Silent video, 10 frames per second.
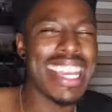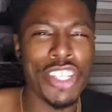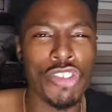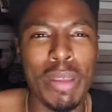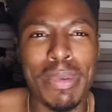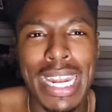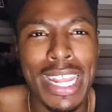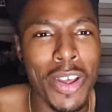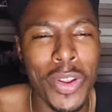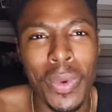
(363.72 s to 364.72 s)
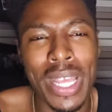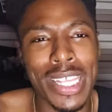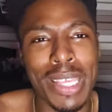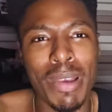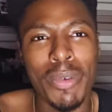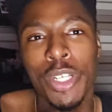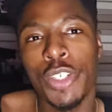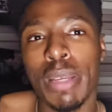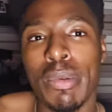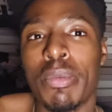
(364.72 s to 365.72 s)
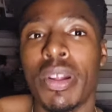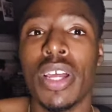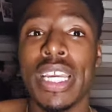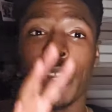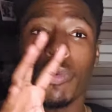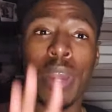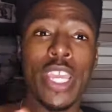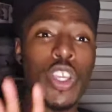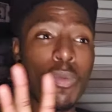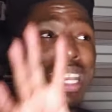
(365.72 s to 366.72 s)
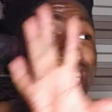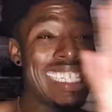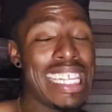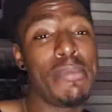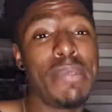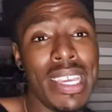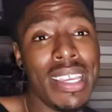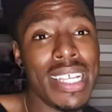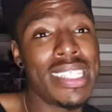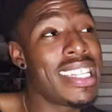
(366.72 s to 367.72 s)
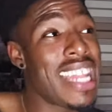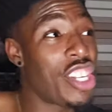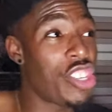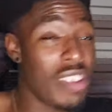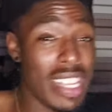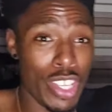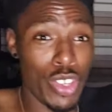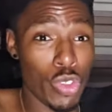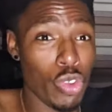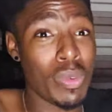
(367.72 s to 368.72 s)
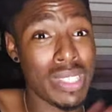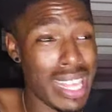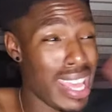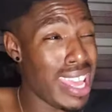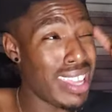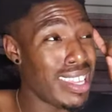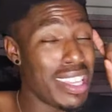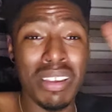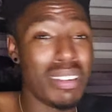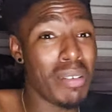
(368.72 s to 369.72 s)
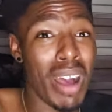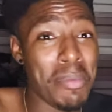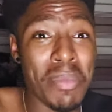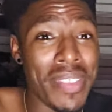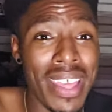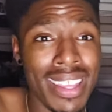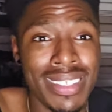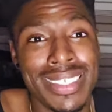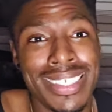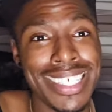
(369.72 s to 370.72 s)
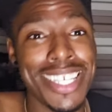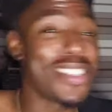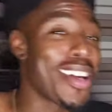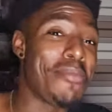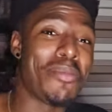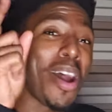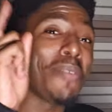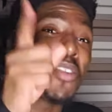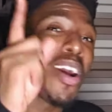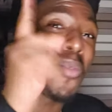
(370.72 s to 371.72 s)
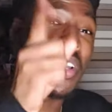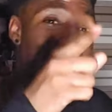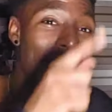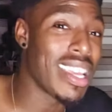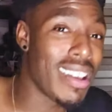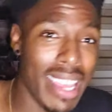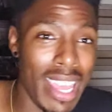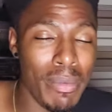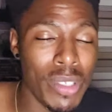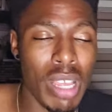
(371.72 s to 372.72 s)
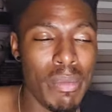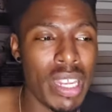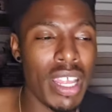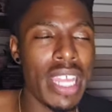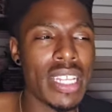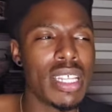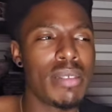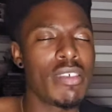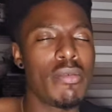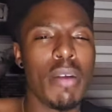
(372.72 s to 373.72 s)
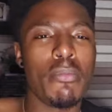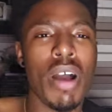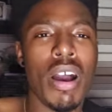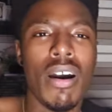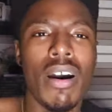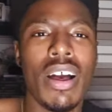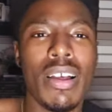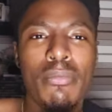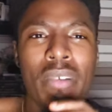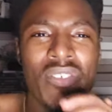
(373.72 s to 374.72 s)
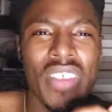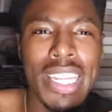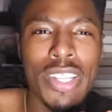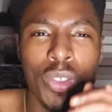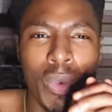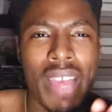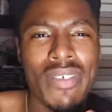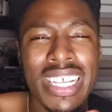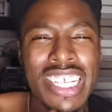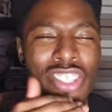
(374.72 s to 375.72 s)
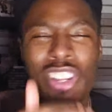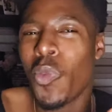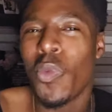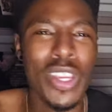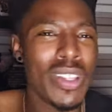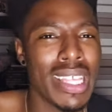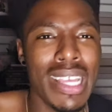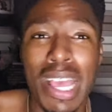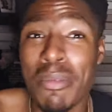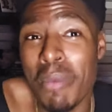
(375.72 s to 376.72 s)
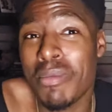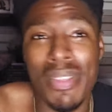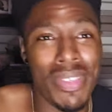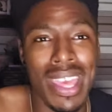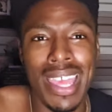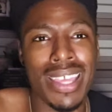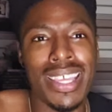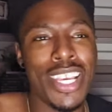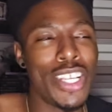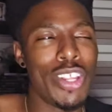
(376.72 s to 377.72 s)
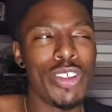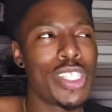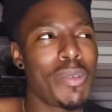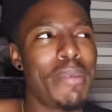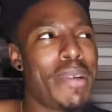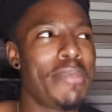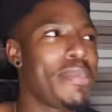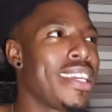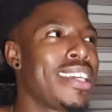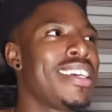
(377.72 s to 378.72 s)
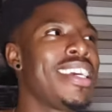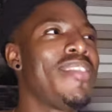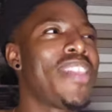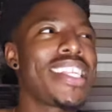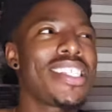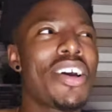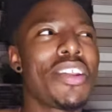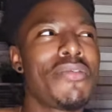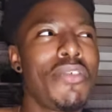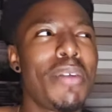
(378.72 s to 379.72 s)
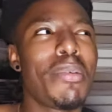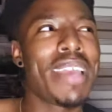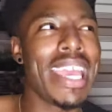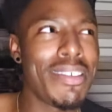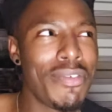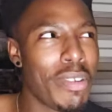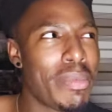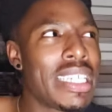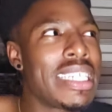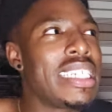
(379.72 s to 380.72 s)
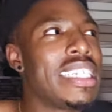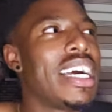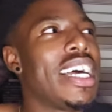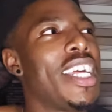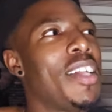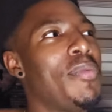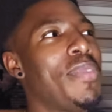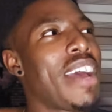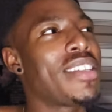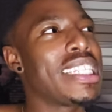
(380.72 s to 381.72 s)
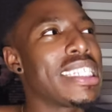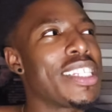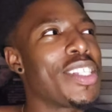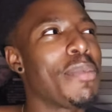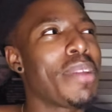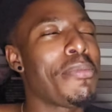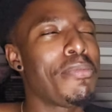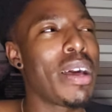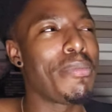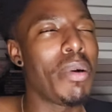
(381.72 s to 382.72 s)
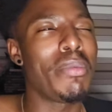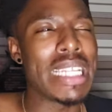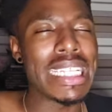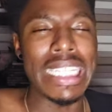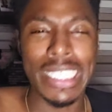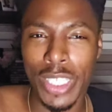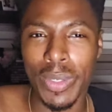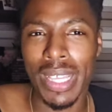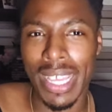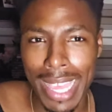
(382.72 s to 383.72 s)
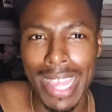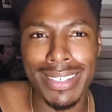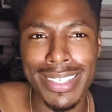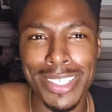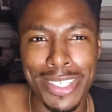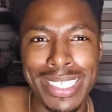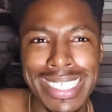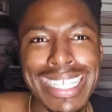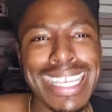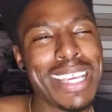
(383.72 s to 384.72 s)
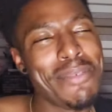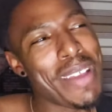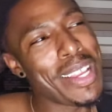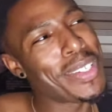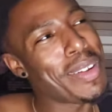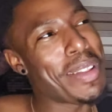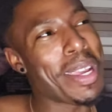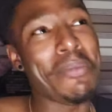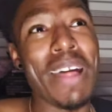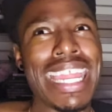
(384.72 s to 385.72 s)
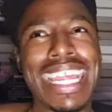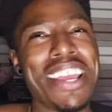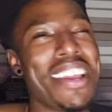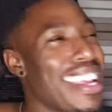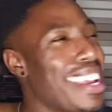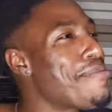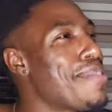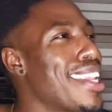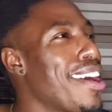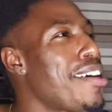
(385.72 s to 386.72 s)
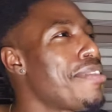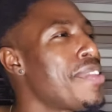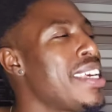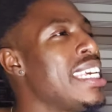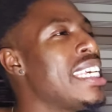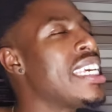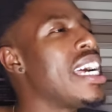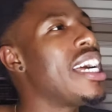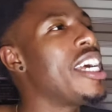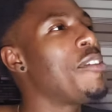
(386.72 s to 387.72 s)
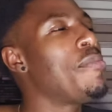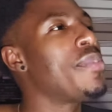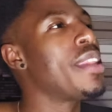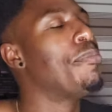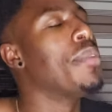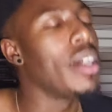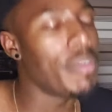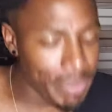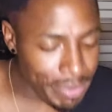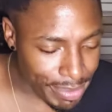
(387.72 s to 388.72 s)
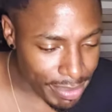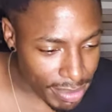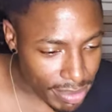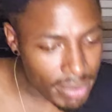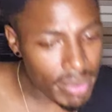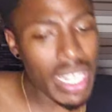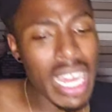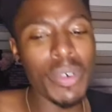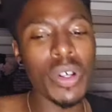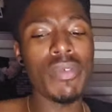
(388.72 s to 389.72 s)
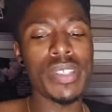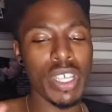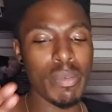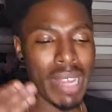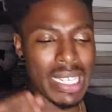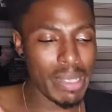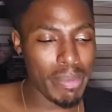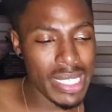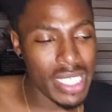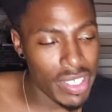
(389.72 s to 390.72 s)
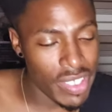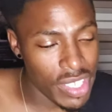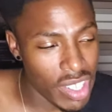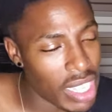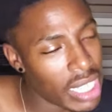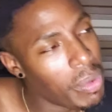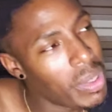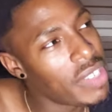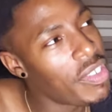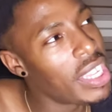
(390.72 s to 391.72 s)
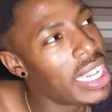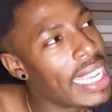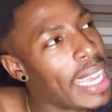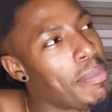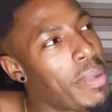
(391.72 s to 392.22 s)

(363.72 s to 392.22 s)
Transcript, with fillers: I guess, treat me in any kind of way that you might want to treat me, but like where you may see me, as in that tree that you thought was there, I'm not there. I'm, I'm not where you think I am. Do you know I mean? Like in terms of like my heart and my feelings or whatever, it's not where you think I am. I'm not there. So don't sweat about me. That's the kind of vibe I'm getting from it. Um, after listening to it, but I, I probably need to listen to it again to just make sure I'm not completely completely off. Um, but I will obviously come back to the message of the song once I've heard it again.